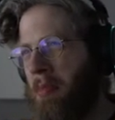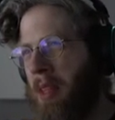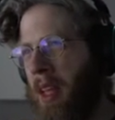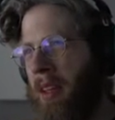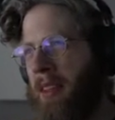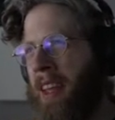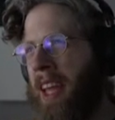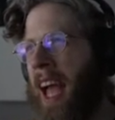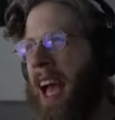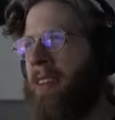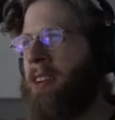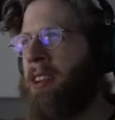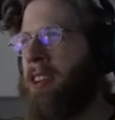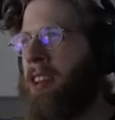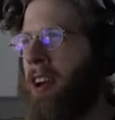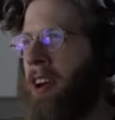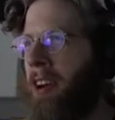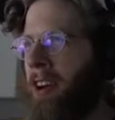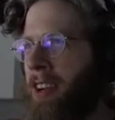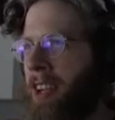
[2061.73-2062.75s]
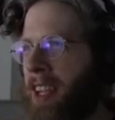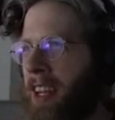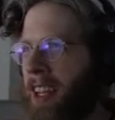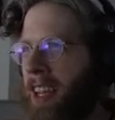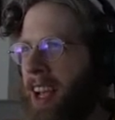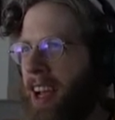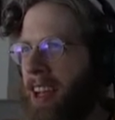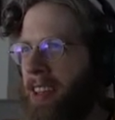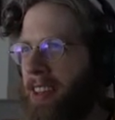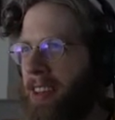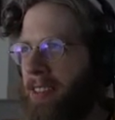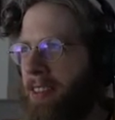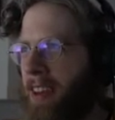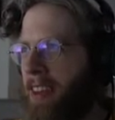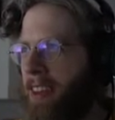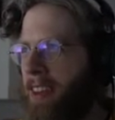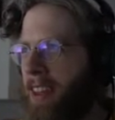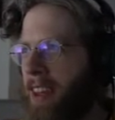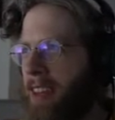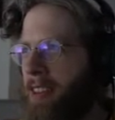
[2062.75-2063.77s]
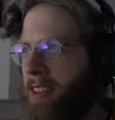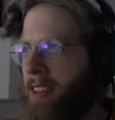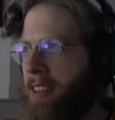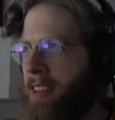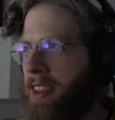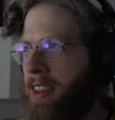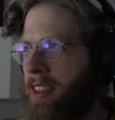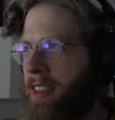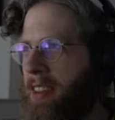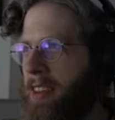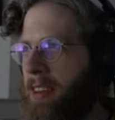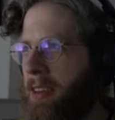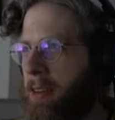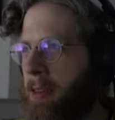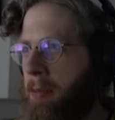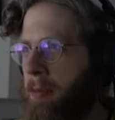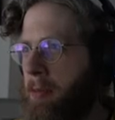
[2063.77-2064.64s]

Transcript: the avatar can kind of, I think, see the